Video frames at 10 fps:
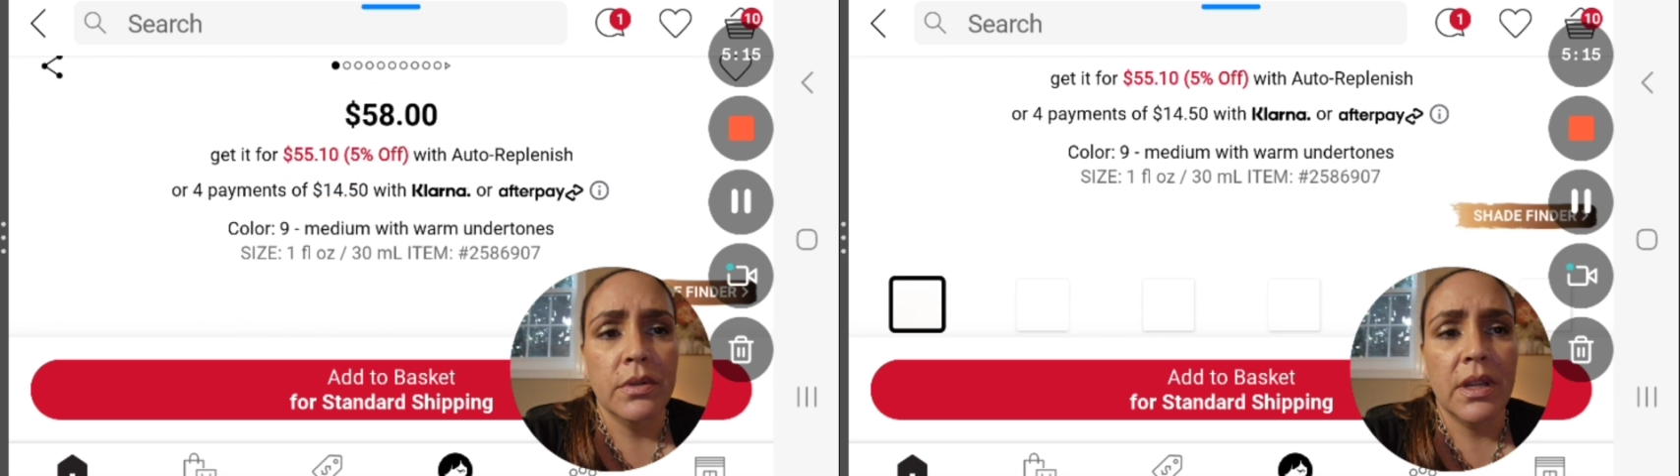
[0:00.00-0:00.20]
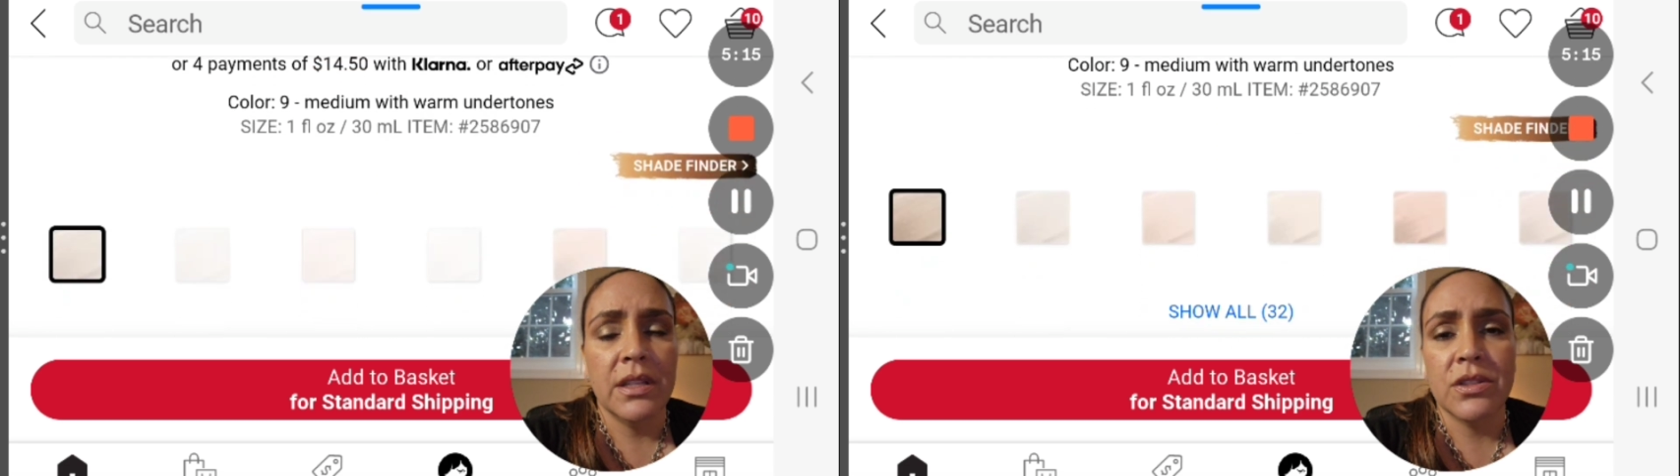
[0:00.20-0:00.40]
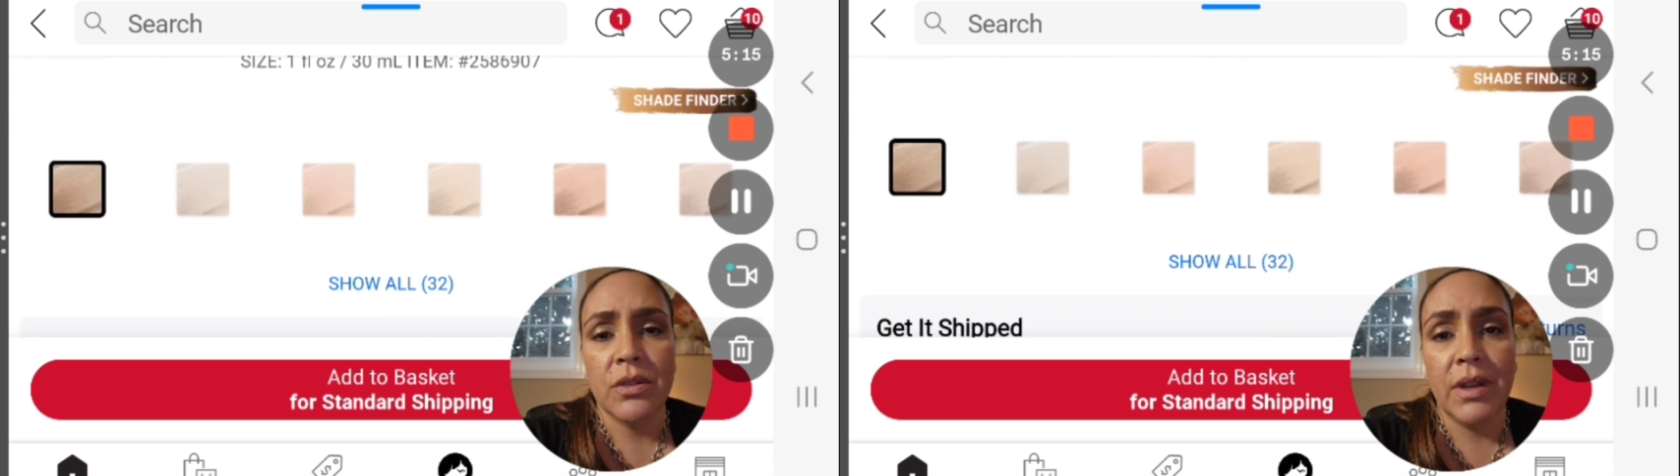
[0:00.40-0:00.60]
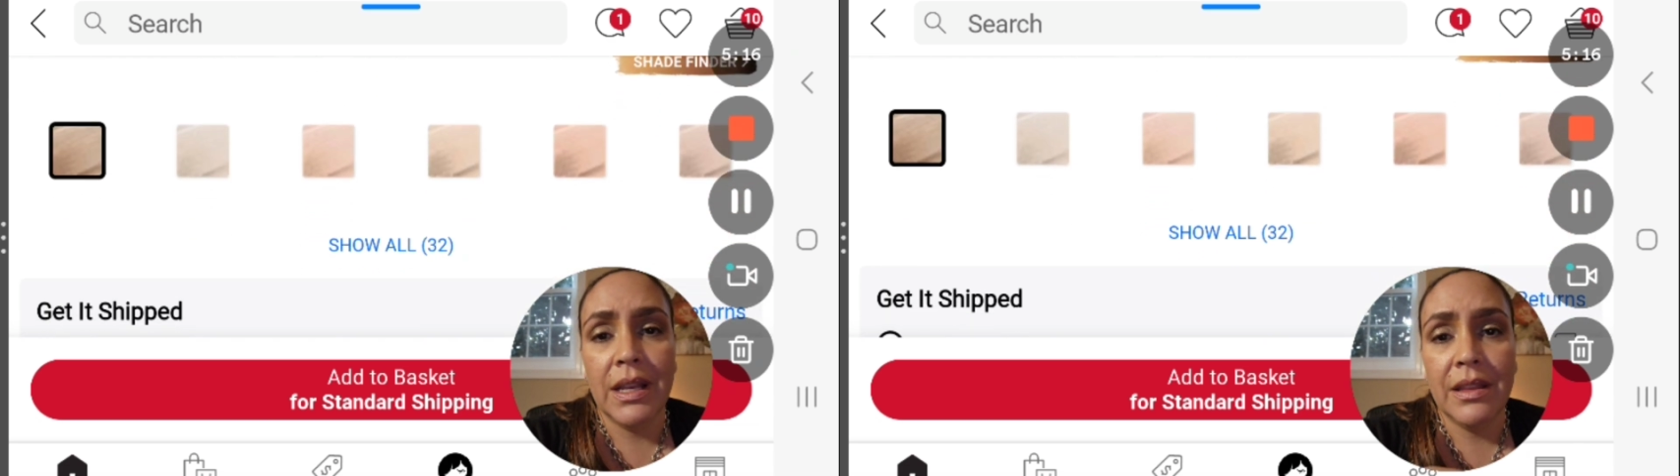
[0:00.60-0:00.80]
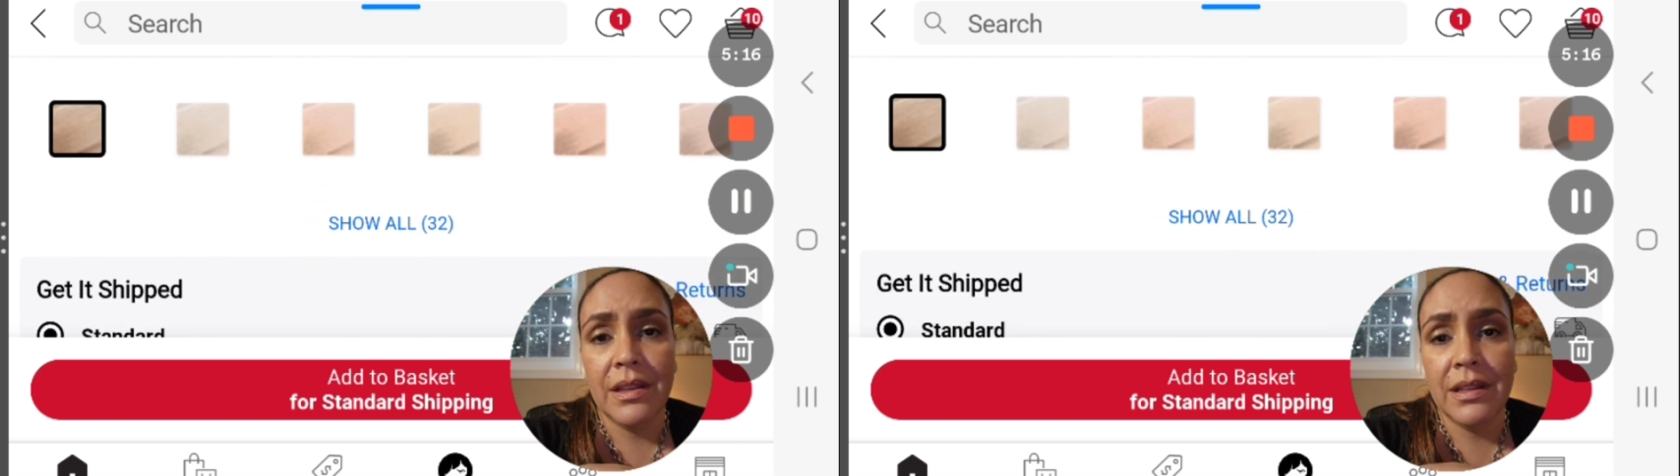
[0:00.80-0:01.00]
And so
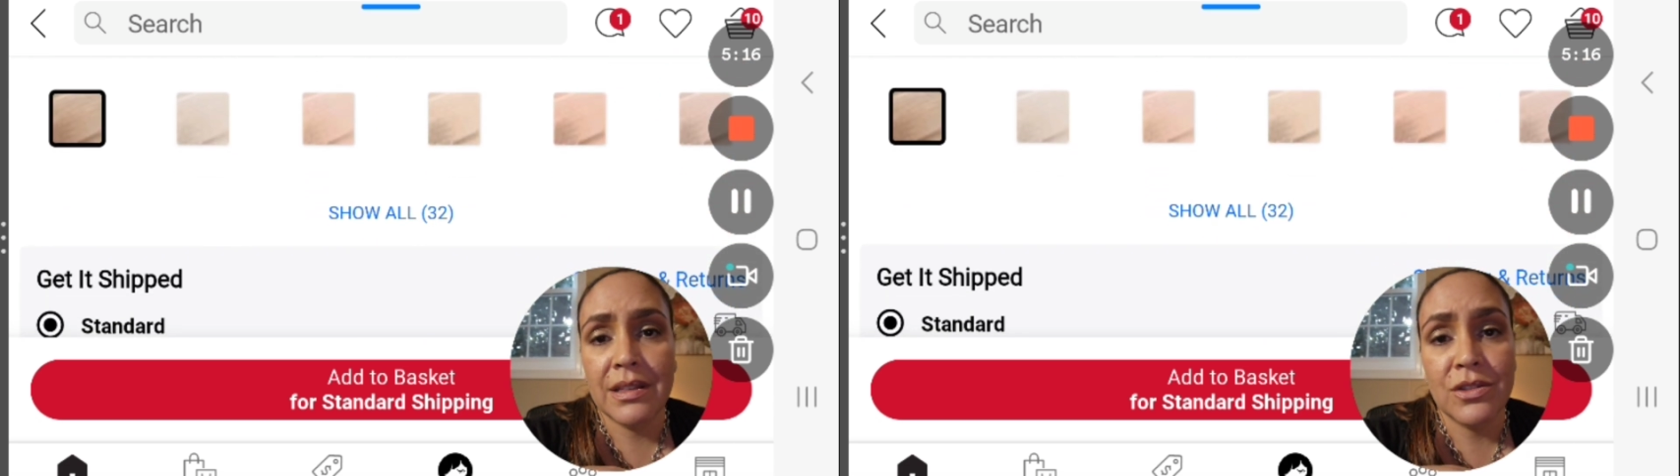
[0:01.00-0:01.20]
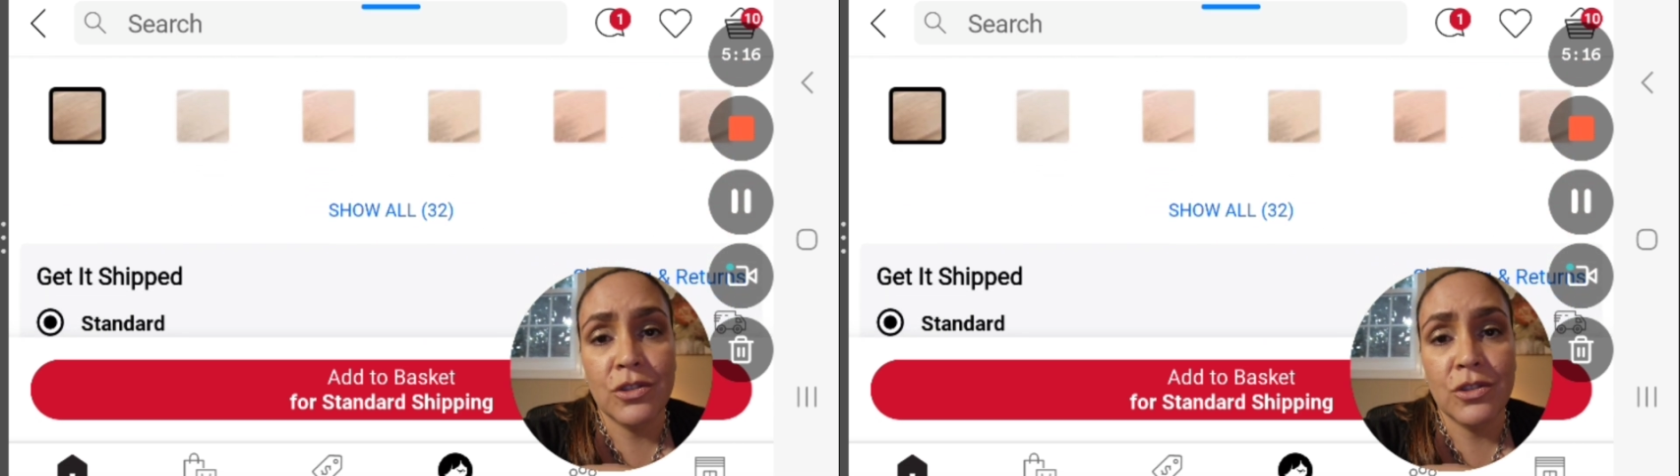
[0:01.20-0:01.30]
anything that's new,